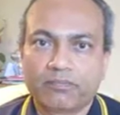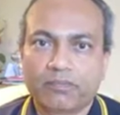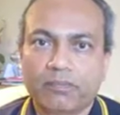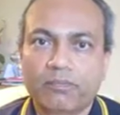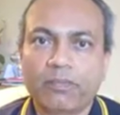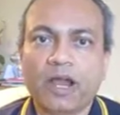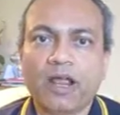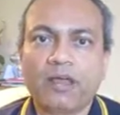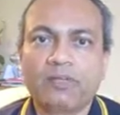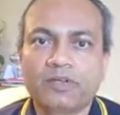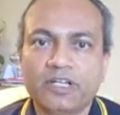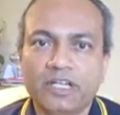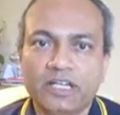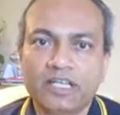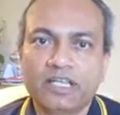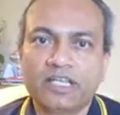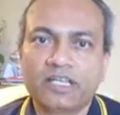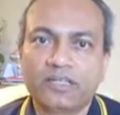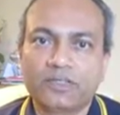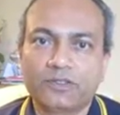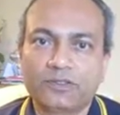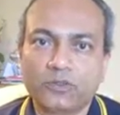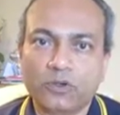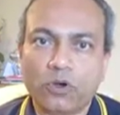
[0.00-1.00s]
primary
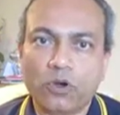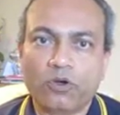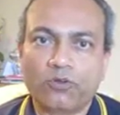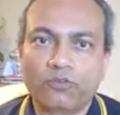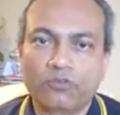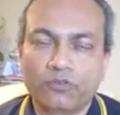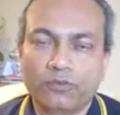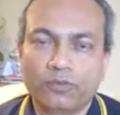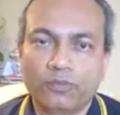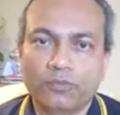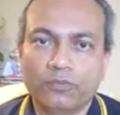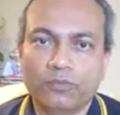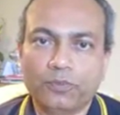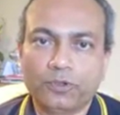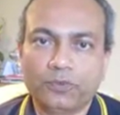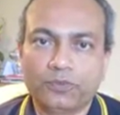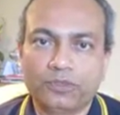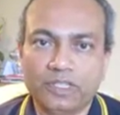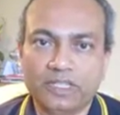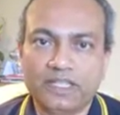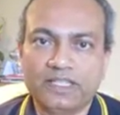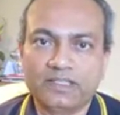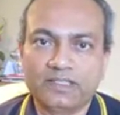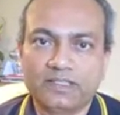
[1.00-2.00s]
keys of
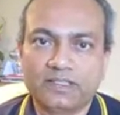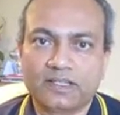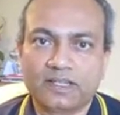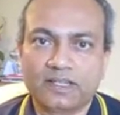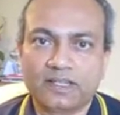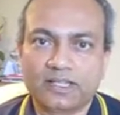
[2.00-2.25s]
both these